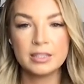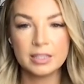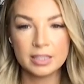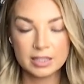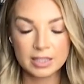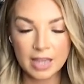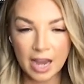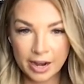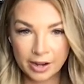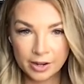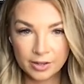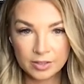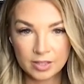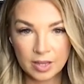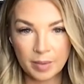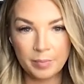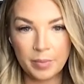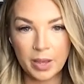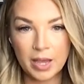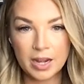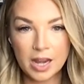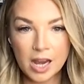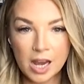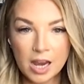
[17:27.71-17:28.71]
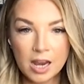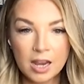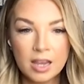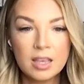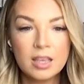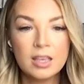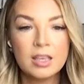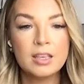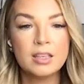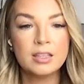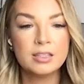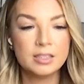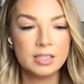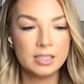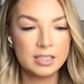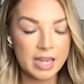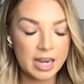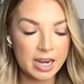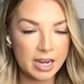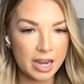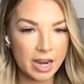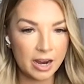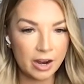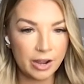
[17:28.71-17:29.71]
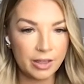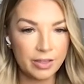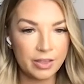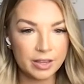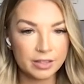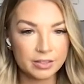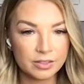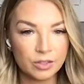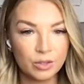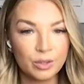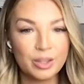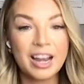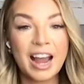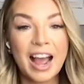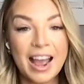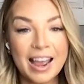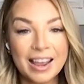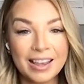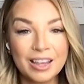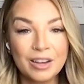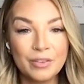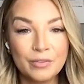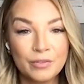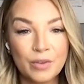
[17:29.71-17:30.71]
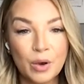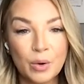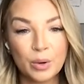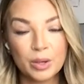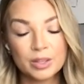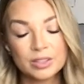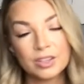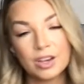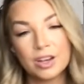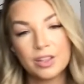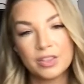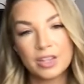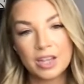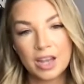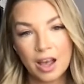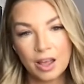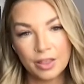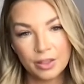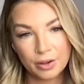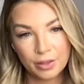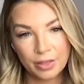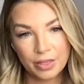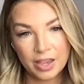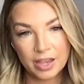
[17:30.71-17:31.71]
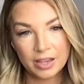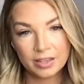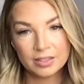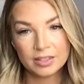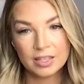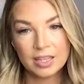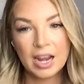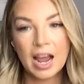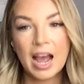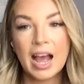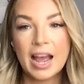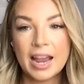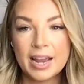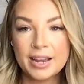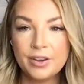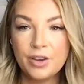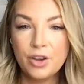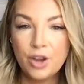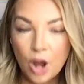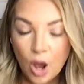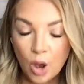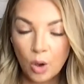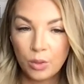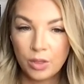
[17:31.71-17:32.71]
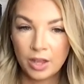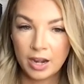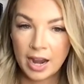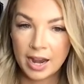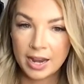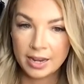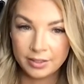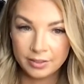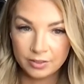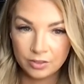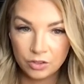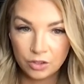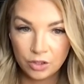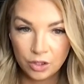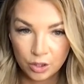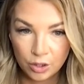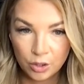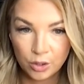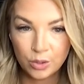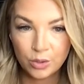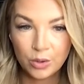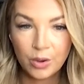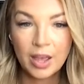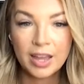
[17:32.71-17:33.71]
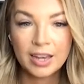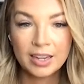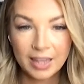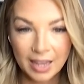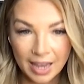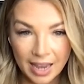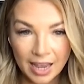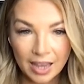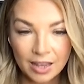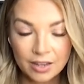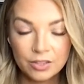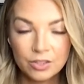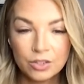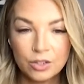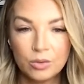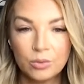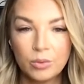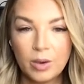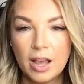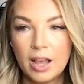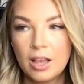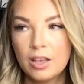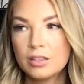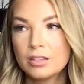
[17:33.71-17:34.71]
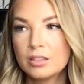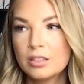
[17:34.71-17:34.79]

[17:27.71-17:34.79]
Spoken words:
Let's hire somebody to take care of this so that I can focus on the other things that I know that I do and can do well.